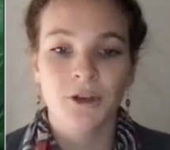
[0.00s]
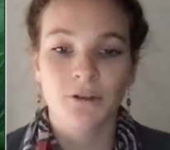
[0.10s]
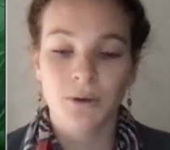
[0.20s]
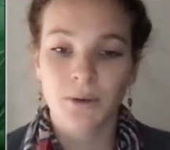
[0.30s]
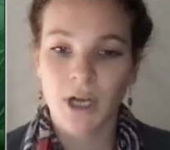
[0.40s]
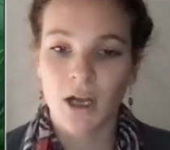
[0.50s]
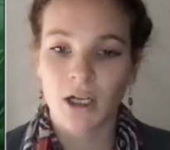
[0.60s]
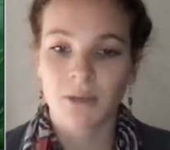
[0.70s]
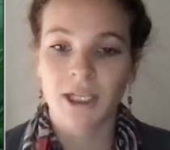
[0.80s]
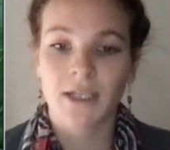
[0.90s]
food
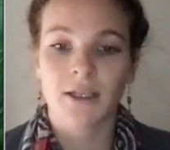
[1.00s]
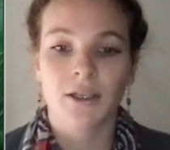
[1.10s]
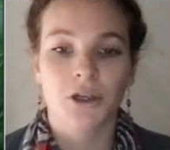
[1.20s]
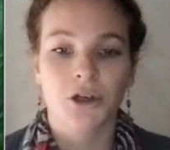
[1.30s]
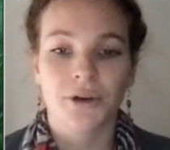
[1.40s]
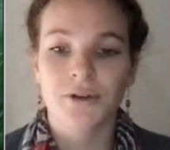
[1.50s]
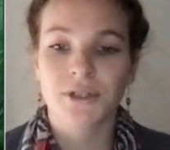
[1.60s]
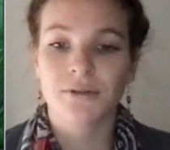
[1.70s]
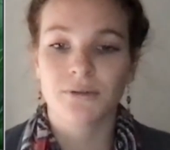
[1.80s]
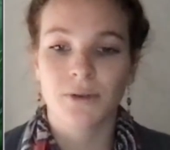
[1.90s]
economy, careers
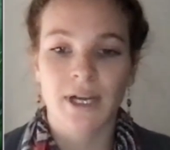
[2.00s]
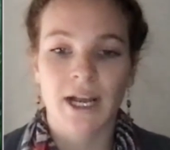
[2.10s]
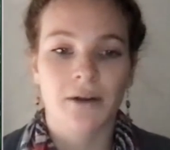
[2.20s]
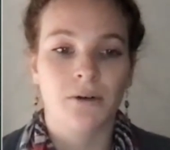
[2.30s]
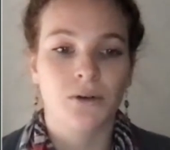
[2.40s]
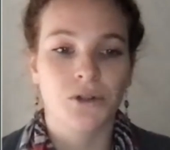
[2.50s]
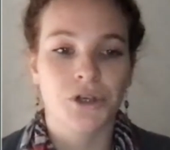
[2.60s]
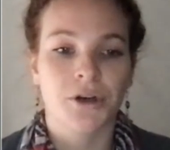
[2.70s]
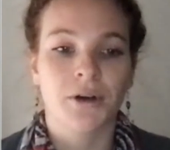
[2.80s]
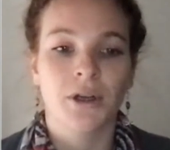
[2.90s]
in food and
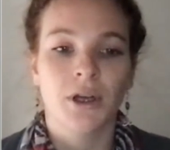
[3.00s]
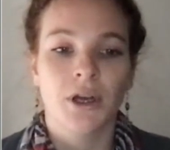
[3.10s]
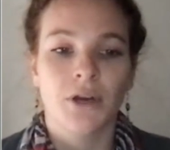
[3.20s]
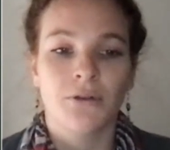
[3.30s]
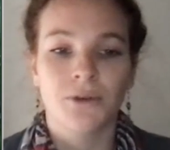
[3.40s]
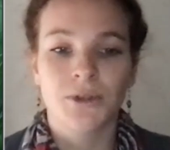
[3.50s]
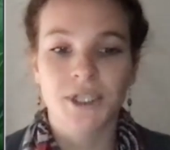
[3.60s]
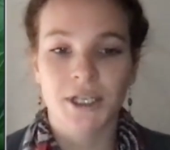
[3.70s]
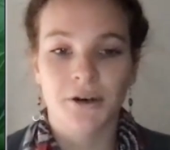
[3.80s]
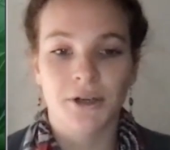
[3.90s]
agriculture, food
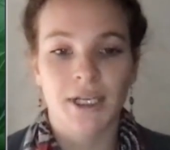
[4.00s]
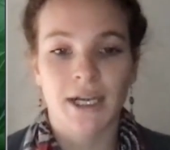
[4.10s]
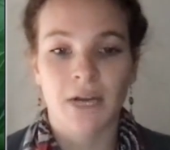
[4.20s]
security and